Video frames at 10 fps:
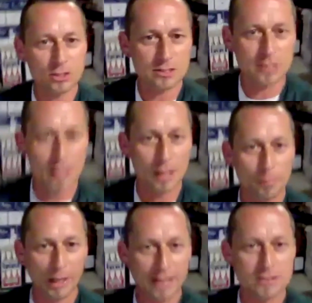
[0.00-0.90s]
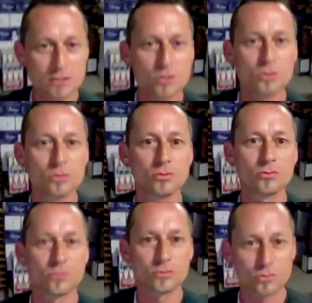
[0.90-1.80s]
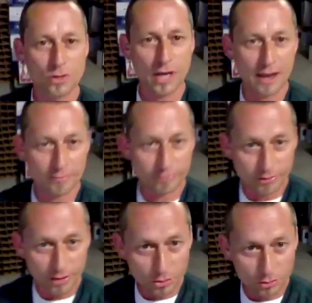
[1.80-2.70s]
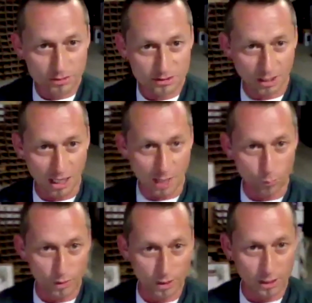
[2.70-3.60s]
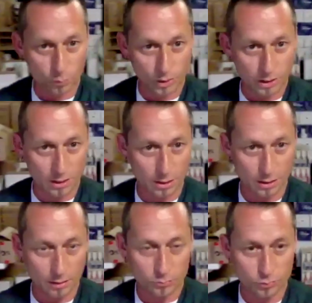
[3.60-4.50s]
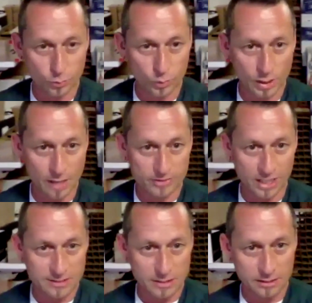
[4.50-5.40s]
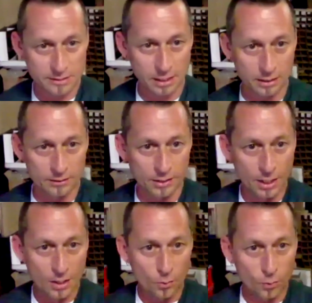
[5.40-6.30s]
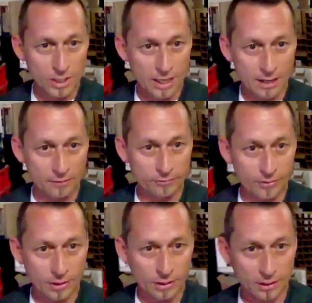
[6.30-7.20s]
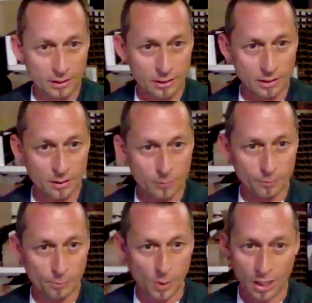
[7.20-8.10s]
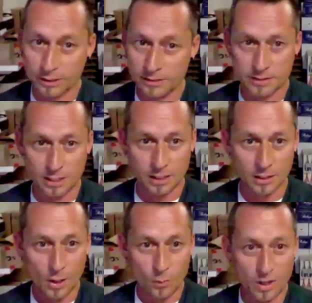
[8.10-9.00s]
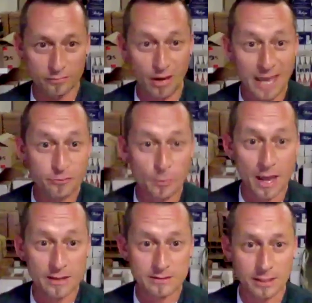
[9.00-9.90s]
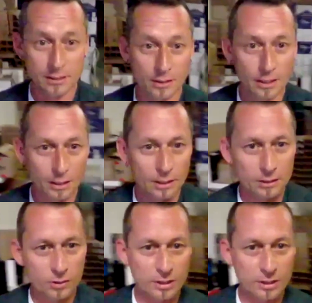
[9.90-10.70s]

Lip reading: a place to have good time. We have tastings here. We have parties here. We have live bands here. Look at